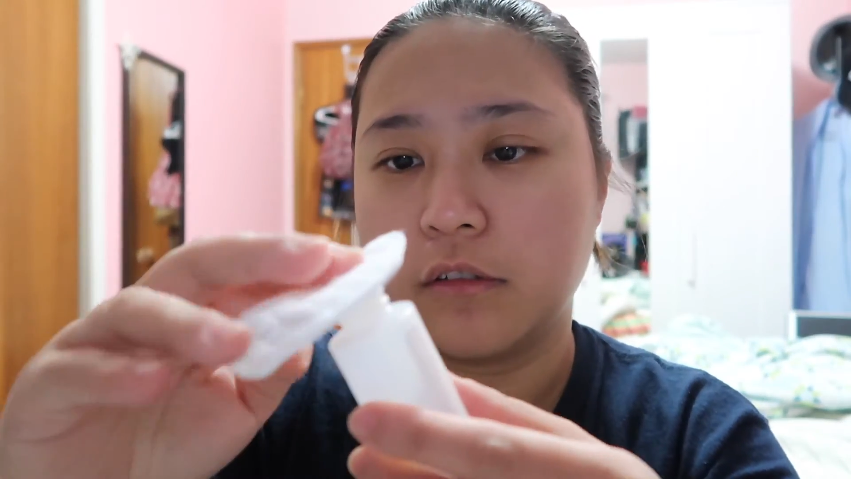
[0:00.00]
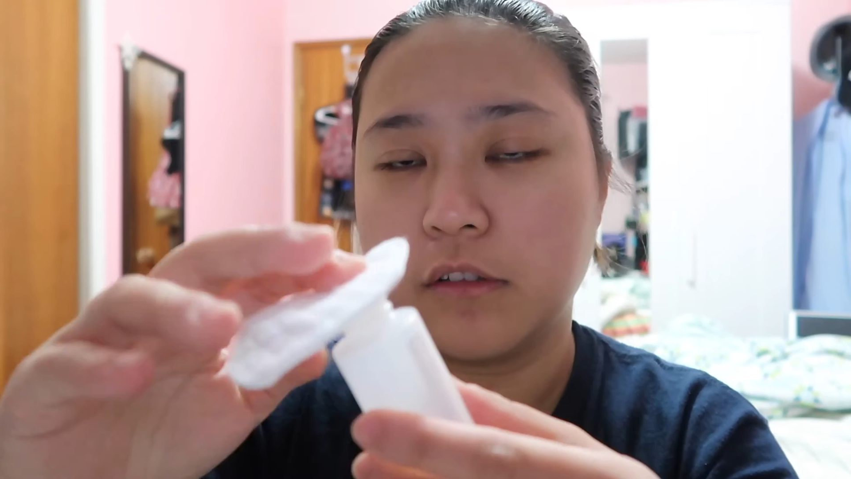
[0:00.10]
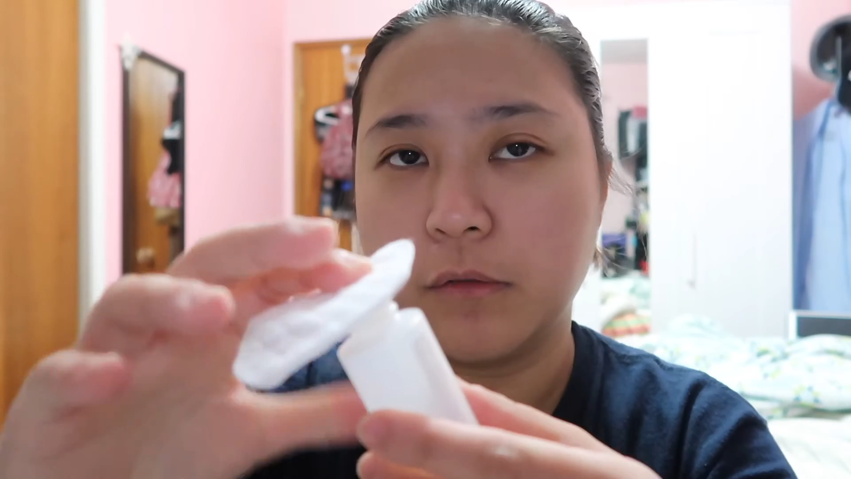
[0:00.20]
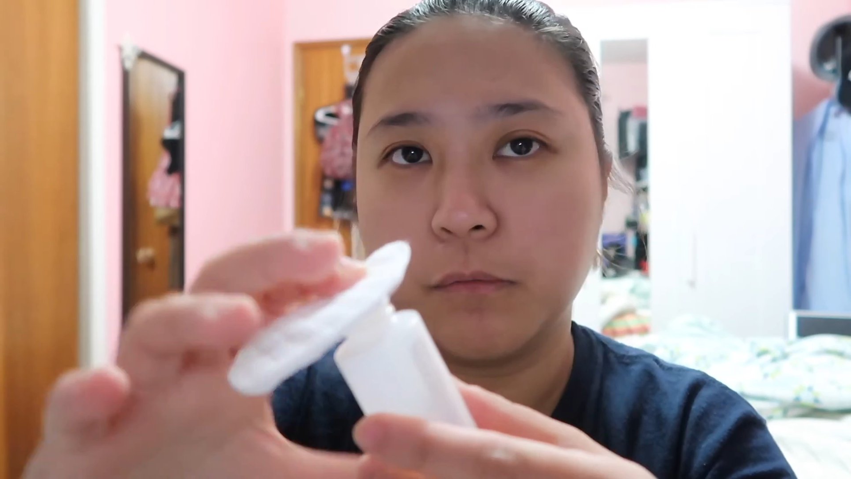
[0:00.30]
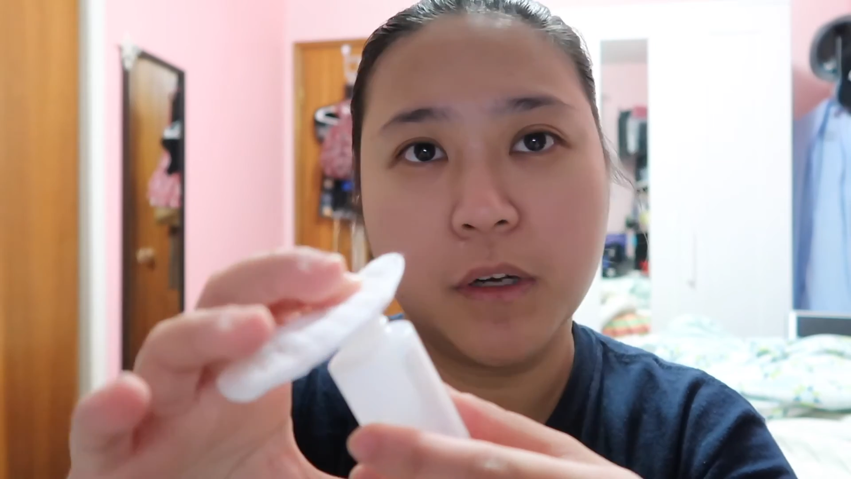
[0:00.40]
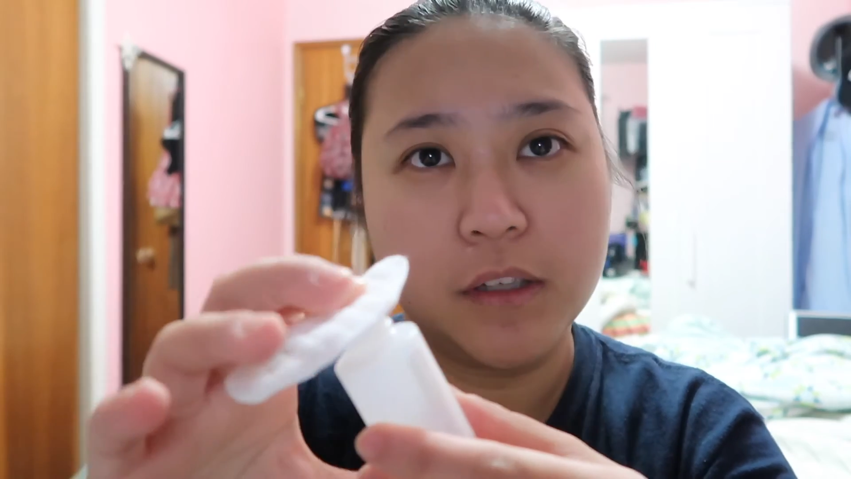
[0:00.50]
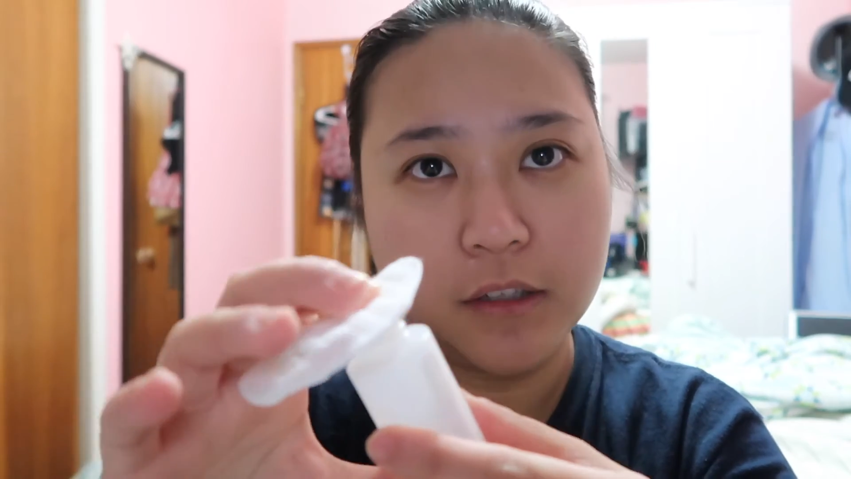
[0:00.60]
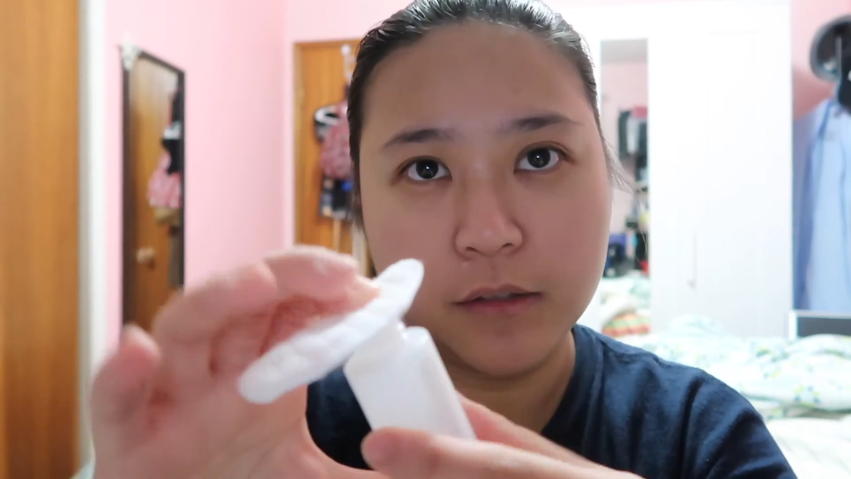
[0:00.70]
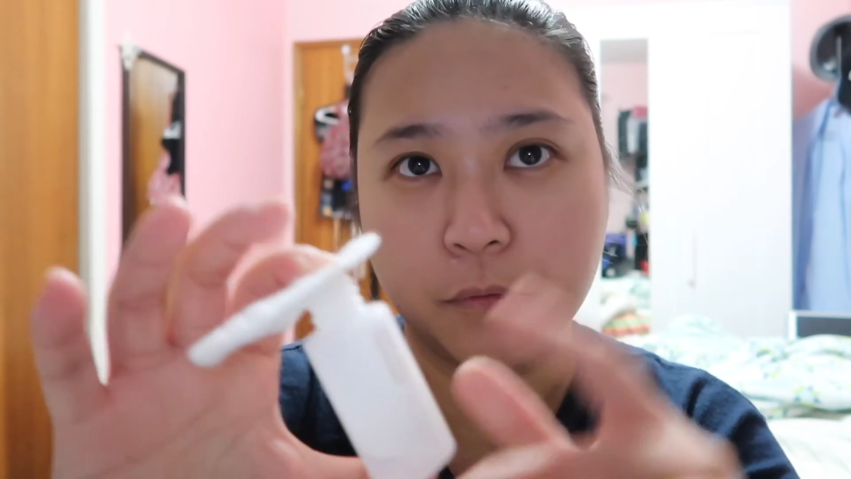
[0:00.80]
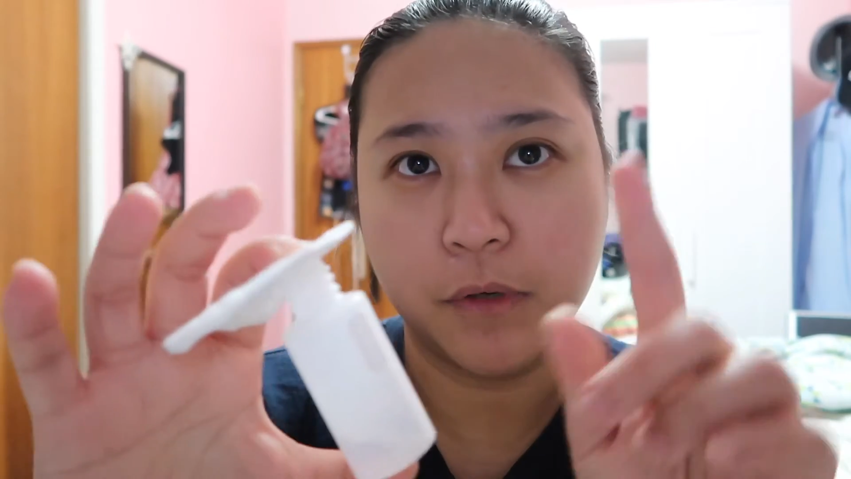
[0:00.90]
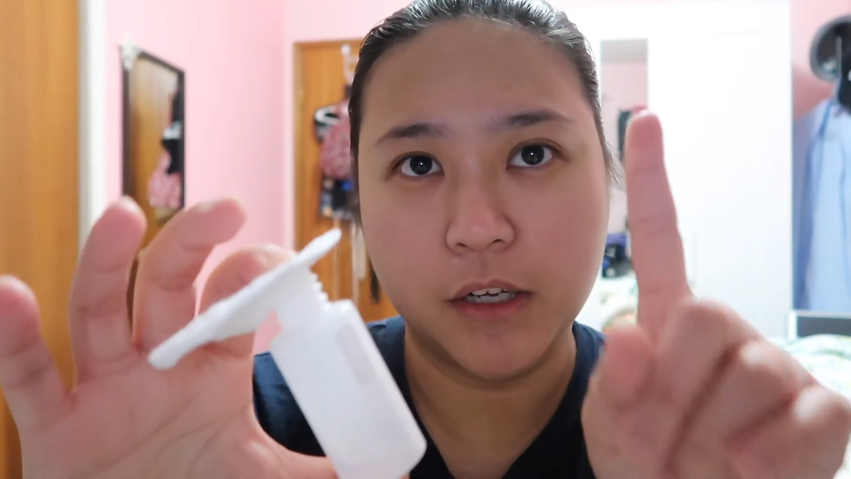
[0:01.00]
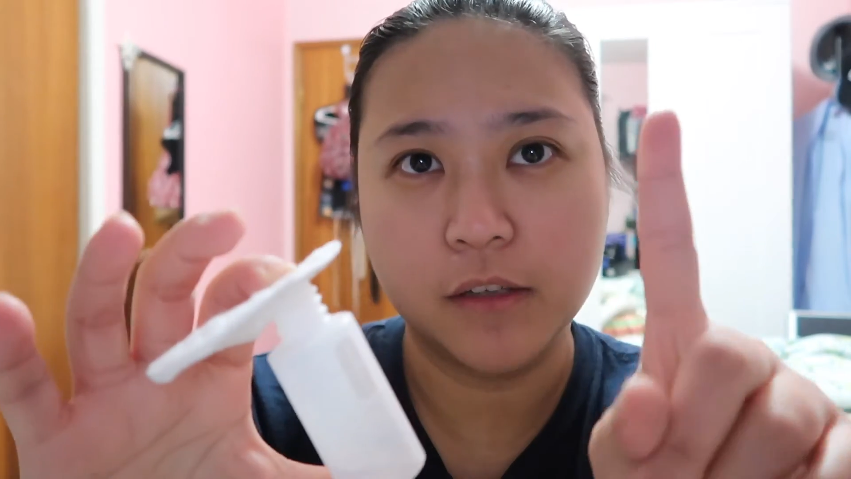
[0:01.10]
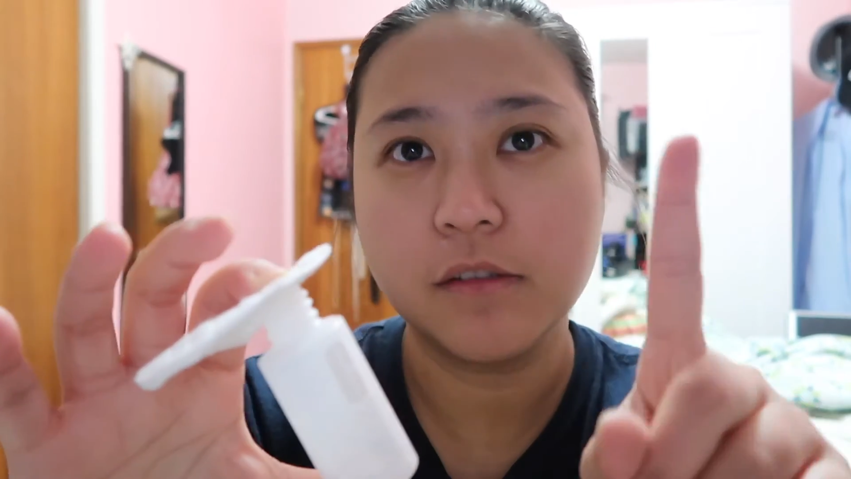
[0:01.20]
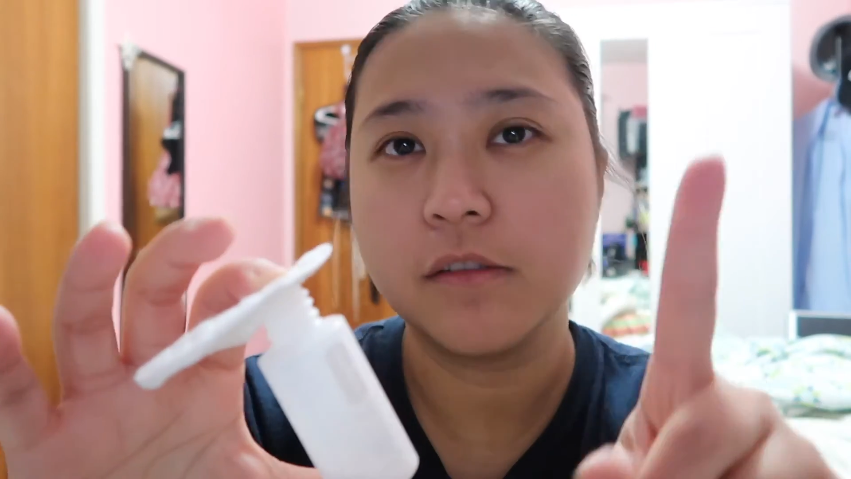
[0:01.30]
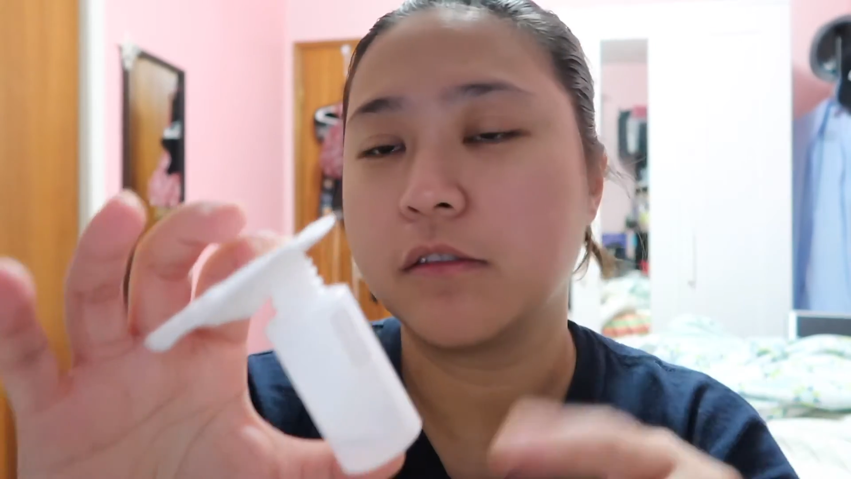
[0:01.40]
and that's
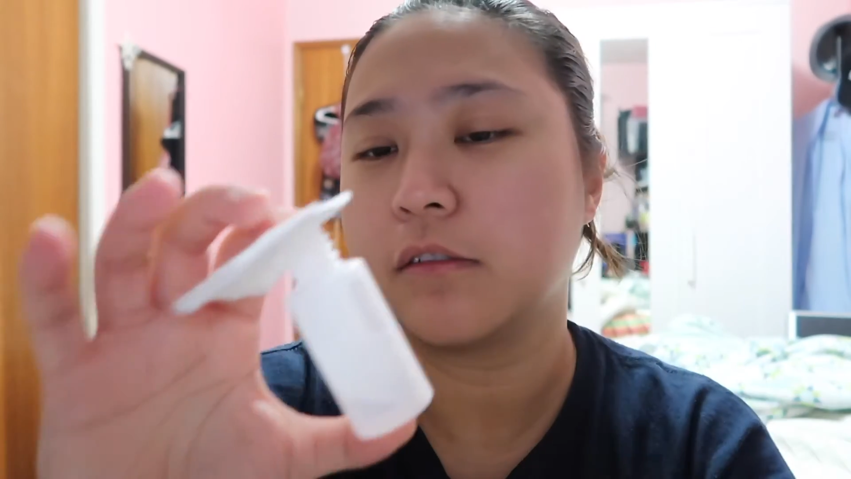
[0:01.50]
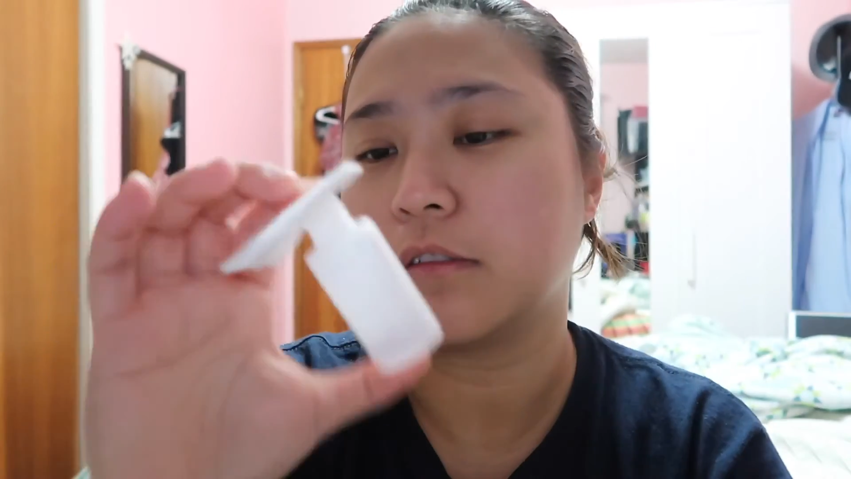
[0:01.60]
1,